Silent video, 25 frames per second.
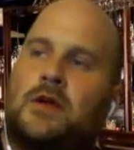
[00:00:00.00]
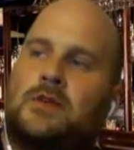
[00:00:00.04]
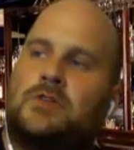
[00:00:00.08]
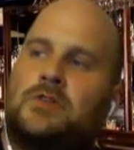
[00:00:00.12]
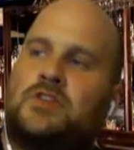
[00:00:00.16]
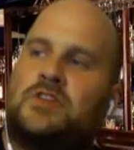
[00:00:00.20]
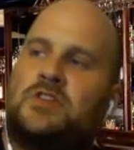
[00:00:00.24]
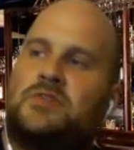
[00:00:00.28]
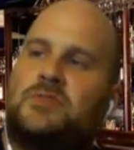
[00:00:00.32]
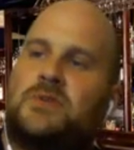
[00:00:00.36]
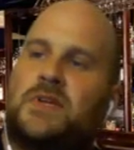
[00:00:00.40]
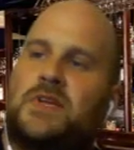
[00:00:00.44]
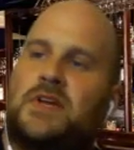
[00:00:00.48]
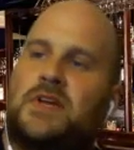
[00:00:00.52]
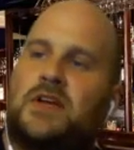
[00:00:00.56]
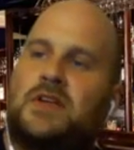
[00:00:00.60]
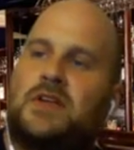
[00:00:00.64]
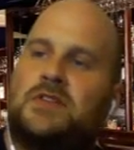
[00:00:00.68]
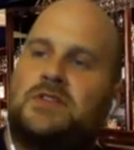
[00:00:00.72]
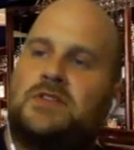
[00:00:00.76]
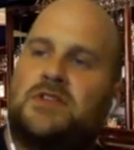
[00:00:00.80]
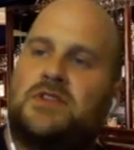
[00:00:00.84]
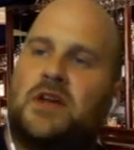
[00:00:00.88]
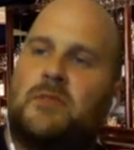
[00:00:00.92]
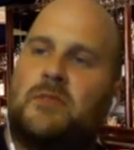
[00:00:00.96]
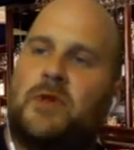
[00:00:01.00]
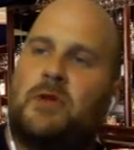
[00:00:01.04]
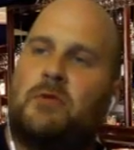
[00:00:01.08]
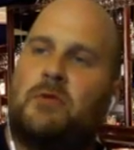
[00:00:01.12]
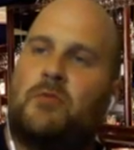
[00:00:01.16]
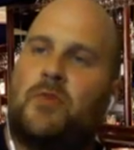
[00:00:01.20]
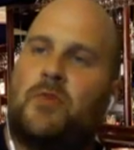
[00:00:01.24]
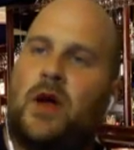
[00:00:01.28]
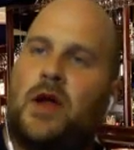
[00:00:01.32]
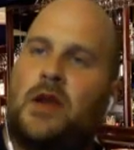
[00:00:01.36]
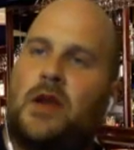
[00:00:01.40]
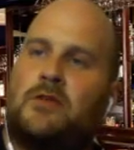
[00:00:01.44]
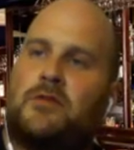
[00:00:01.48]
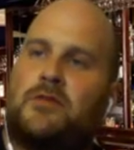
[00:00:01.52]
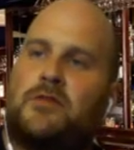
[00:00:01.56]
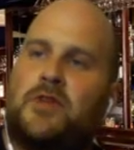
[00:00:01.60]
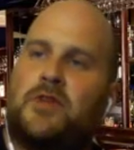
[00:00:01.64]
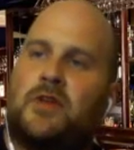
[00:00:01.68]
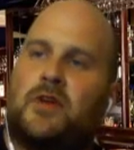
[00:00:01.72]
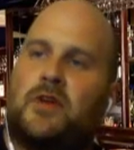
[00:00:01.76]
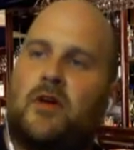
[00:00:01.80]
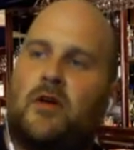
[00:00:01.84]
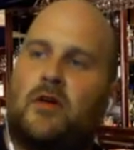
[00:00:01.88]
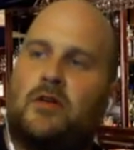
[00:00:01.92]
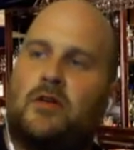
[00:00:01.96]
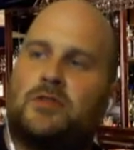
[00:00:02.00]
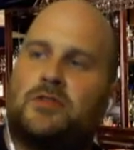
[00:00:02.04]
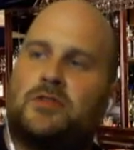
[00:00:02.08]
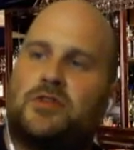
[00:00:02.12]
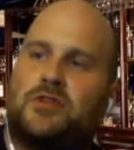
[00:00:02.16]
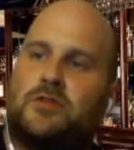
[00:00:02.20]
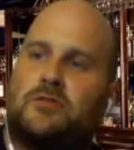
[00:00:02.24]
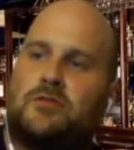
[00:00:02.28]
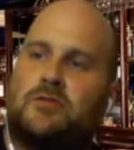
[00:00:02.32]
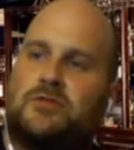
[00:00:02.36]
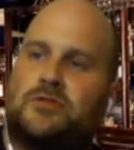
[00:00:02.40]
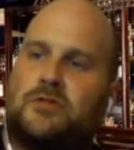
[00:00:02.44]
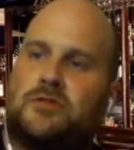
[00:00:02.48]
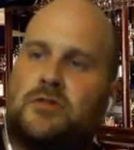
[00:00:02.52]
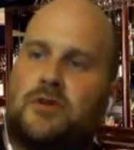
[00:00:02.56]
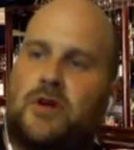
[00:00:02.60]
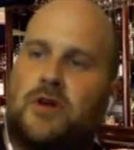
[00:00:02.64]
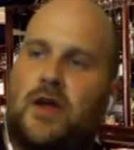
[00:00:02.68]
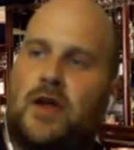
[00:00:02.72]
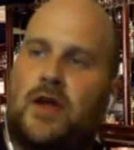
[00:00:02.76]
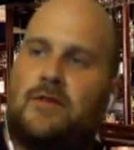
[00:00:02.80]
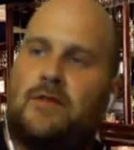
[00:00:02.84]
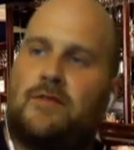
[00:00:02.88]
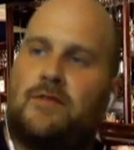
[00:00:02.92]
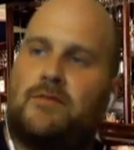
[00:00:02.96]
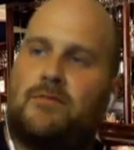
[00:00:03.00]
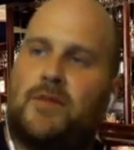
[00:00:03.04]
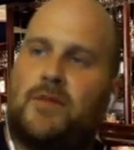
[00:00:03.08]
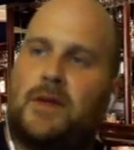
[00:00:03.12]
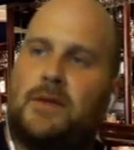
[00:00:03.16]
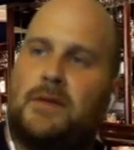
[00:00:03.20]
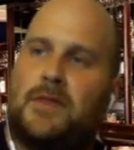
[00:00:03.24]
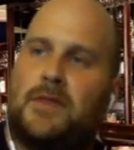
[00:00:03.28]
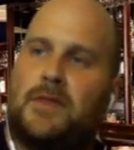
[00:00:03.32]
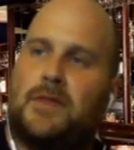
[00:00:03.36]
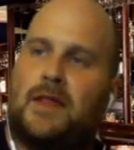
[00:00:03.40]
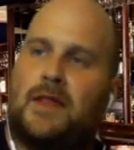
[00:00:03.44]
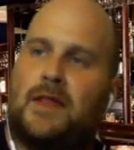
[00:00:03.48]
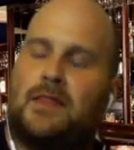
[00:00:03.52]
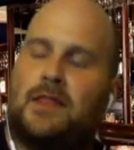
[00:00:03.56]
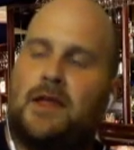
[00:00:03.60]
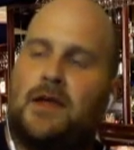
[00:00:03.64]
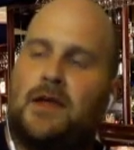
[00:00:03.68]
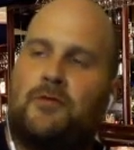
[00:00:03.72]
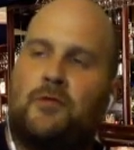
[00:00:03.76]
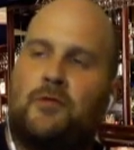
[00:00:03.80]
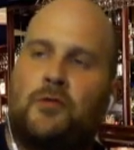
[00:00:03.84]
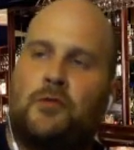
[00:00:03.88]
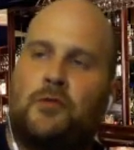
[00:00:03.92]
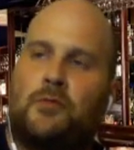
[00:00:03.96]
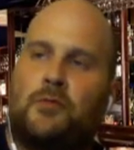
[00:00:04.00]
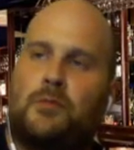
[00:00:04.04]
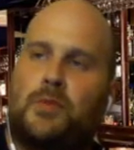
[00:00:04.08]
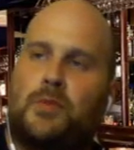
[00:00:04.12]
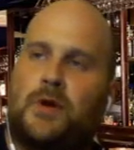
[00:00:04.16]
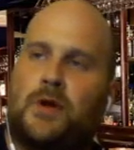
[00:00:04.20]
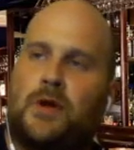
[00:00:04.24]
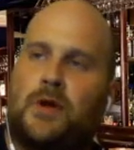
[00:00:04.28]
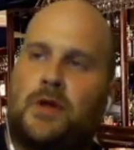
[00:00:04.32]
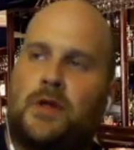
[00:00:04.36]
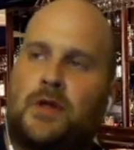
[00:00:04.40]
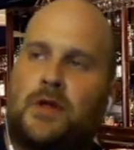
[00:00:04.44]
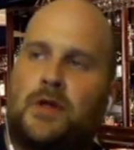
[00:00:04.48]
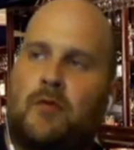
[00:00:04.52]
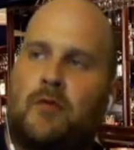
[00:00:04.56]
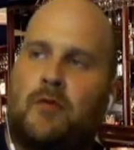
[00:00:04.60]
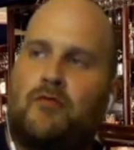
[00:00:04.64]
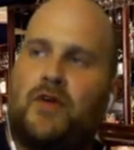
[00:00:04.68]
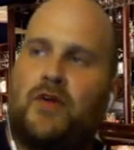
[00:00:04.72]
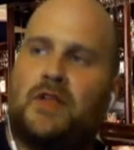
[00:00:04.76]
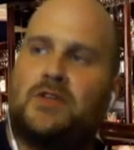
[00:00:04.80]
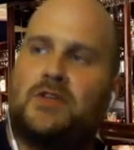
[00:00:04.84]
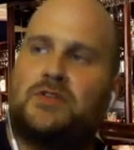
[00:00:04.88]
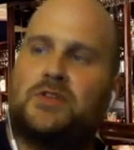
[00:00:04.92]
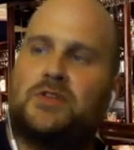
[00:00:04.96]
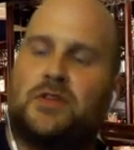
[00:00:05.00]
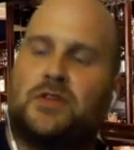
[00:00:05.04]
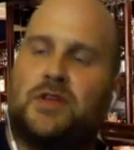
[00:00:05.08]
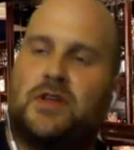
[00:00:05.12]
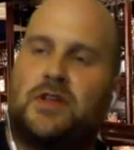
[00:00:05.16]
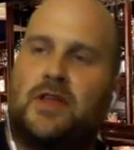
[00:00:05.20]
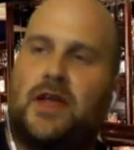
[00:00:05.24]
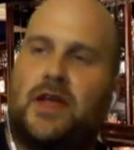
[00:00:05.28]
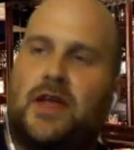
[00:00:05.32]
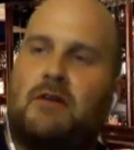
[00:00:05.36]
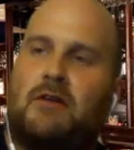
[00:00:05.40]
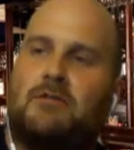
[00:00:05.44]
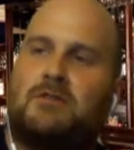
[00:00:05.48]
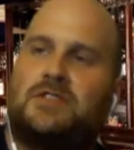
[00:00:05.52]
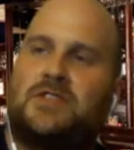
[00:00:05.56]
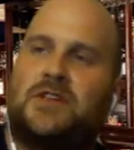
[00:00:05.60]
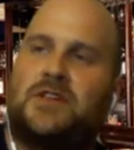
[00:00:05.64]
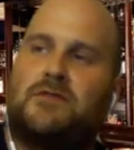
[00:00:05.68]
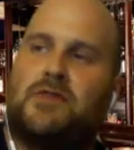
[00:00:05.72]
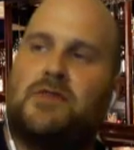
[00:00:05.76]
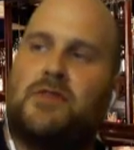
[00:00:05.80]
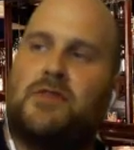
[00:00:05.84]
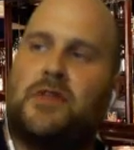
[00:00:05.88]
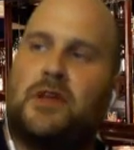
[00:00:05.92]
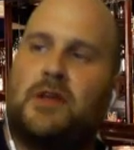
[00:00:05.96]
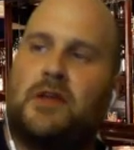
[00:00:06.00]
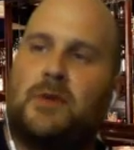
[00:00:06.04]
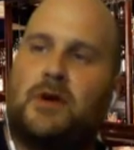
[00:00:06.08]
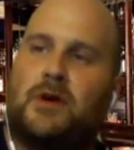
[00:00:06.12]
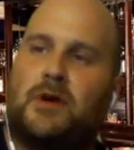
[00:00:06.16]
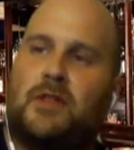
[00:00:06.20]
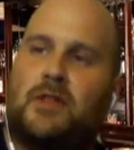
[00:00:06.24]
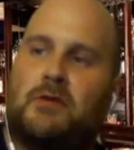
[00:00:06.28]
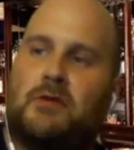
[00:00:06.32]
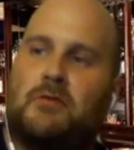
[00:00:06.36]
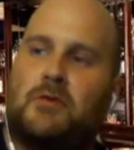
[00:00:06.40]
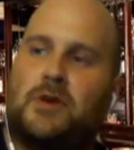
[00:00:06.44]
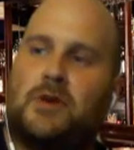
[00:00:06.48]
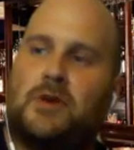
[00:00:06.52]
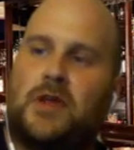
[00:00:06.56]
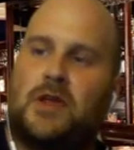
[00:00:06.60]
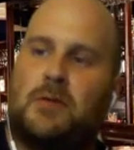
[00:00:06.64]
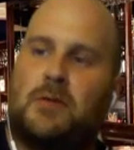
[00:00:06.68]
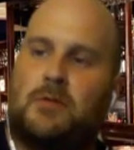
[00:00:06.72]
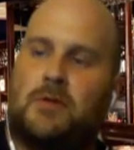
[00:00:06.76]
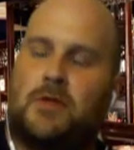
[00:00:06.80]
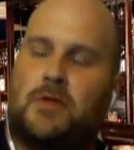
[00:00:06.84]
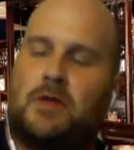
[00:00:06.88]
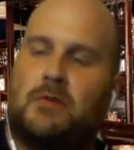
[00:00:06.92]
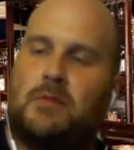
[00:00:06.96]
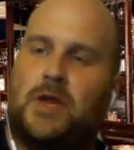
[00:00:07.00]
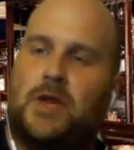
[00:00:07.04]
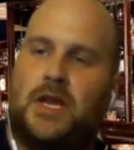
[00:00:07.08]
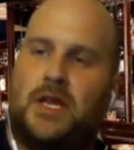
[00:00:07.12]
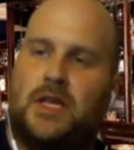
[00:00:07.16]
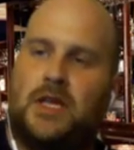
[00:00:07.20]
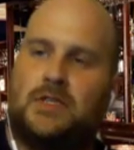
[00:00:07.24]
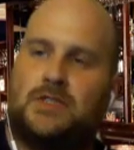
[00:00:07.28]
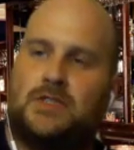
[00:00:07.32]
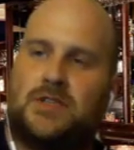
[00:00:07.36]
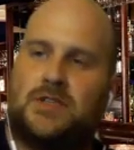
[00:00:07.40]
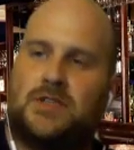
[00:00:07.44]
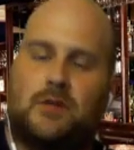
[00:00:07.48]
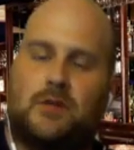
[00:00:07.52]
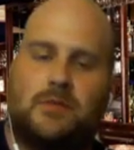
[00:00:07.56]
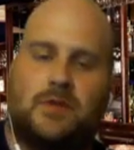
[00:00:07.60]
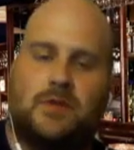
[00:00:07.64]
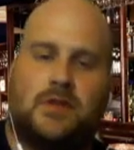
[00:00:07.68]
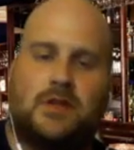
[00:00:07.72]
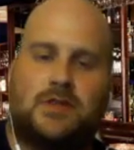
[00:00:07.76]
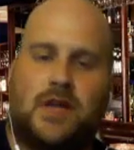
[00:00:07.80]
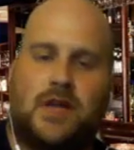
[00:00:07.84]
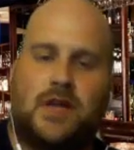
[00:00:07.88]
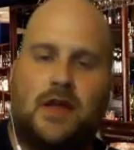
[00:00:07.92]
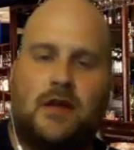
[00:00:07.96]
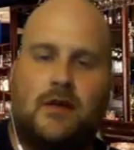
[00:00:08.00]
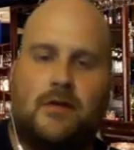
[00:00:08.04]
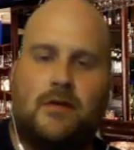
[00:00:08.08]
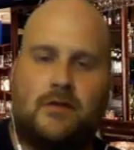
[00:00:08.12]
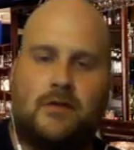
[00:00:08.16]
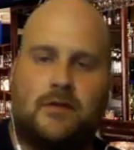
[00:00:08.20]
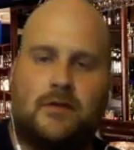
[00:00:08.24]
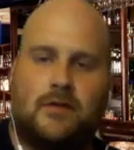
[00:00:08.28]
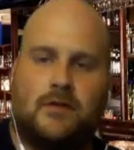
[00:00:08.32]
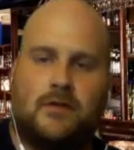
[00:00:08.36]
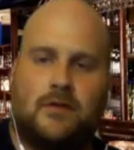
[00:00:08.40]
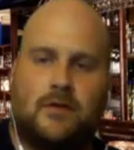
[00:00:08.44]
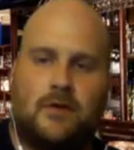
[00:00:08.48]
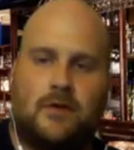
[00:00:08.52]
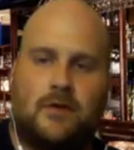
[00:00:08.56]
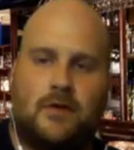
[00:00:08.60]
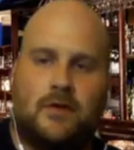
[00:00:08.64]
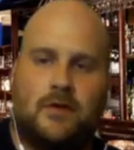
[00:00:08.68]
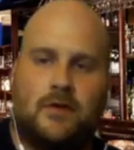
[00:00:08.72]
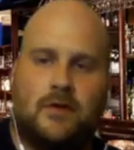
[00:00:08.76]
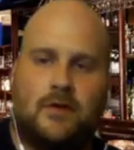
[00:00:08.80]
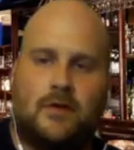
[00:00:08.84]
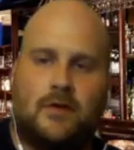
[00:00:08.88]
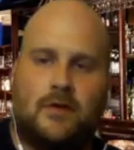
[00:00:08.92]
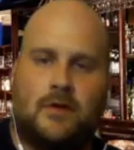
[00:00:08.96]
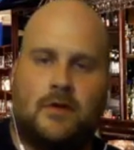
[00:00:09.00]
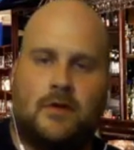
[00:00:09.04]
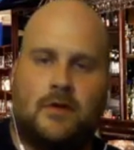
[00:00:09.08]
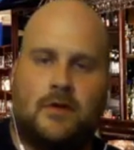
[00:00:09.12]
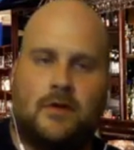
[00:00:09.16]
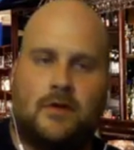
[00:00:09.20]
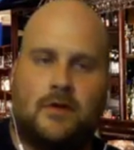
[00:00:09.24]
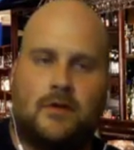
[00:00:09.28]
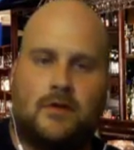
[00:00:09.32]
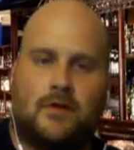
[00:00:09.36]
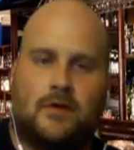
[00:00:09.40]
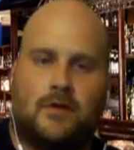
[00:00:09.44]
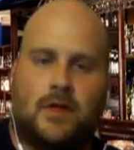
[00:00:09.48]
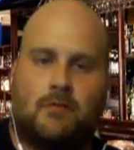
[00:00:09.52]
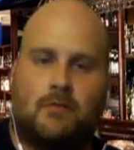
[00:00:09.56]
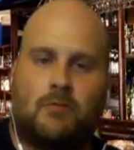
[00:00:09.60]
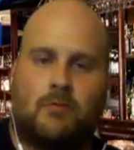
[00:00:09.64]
Just because, I mean, I don't think our shows are at maybe that level, but eventually, like I was even thinking about like when comedians come into town, like